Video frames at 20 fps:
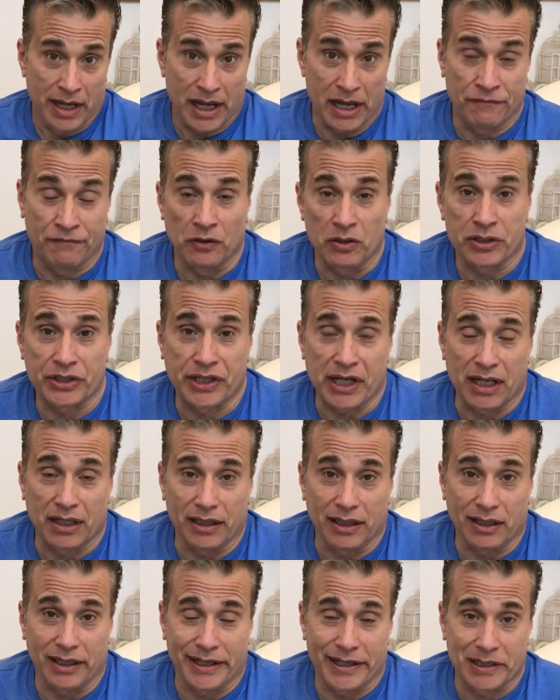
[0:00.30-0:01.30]
Hey folks,
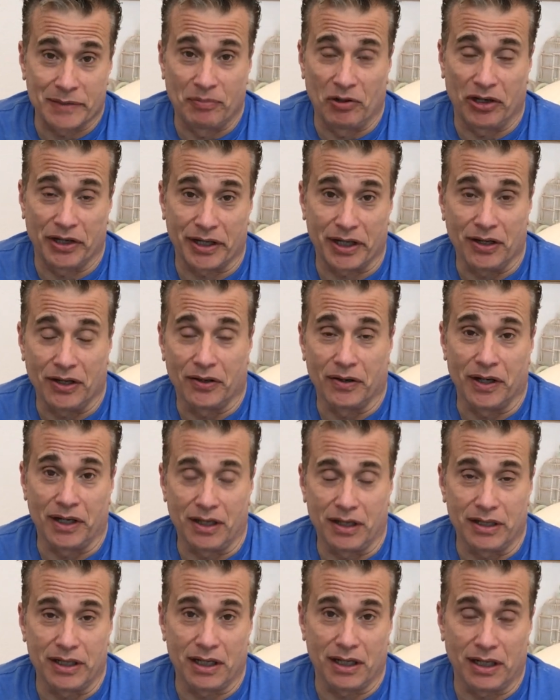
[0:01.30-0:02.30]
Daily Landsblog here,
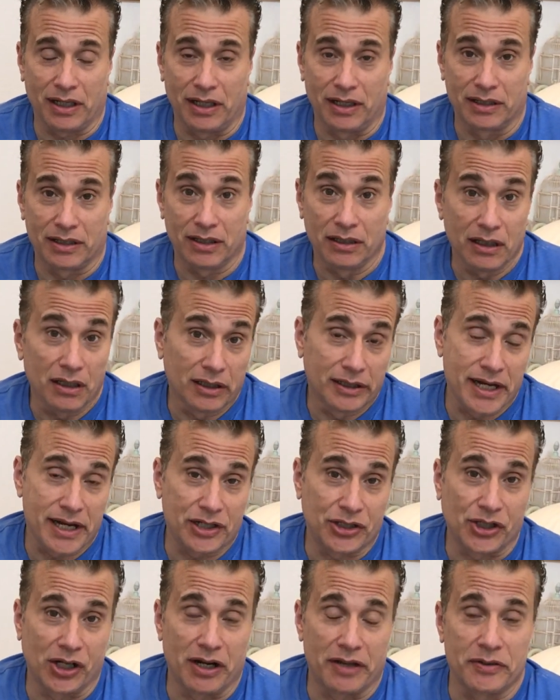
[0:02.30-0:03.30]
and a little
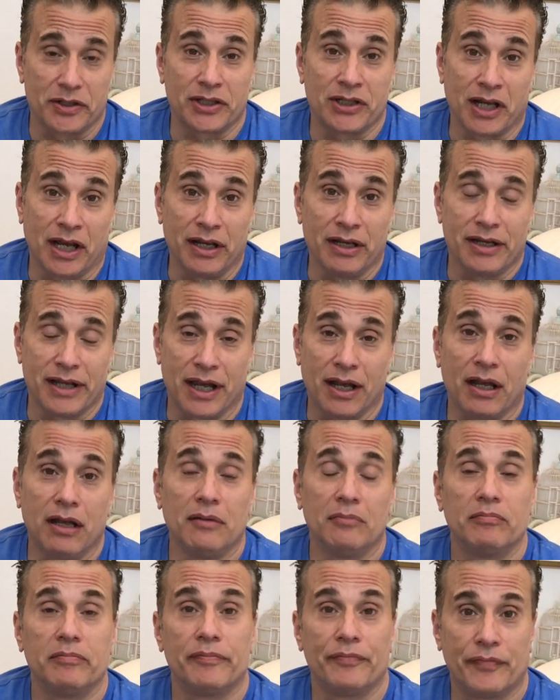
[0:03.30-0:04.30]
tension on the set, yeah?
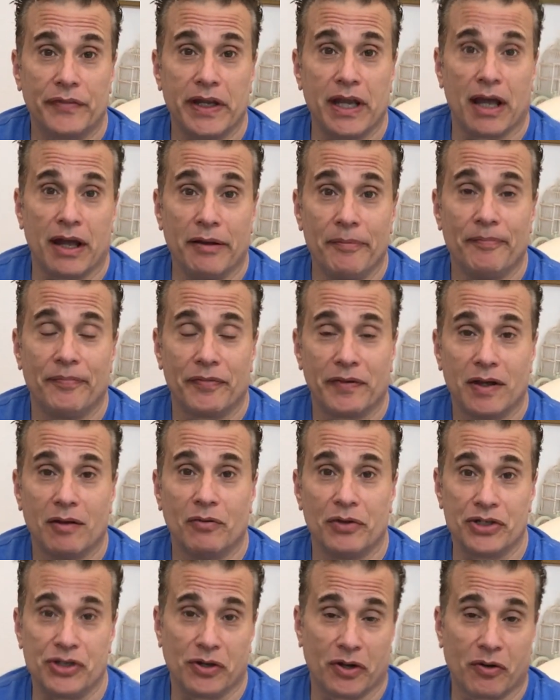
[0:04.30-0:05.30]
Yeah?
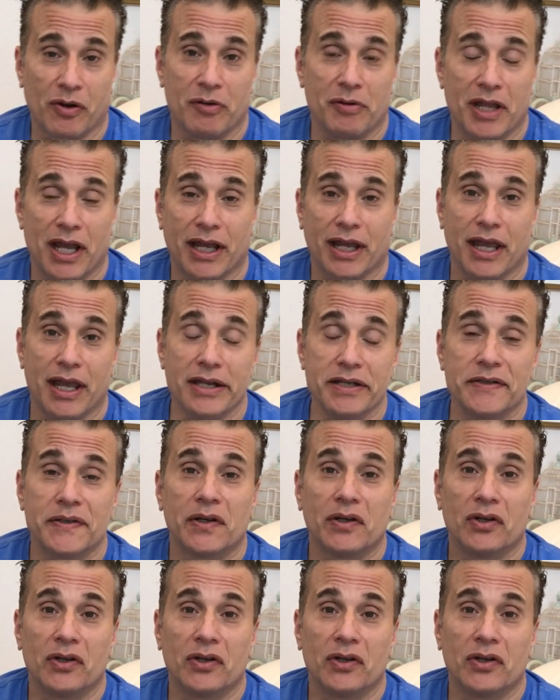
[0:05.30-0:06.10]
Would you agree with that, Case?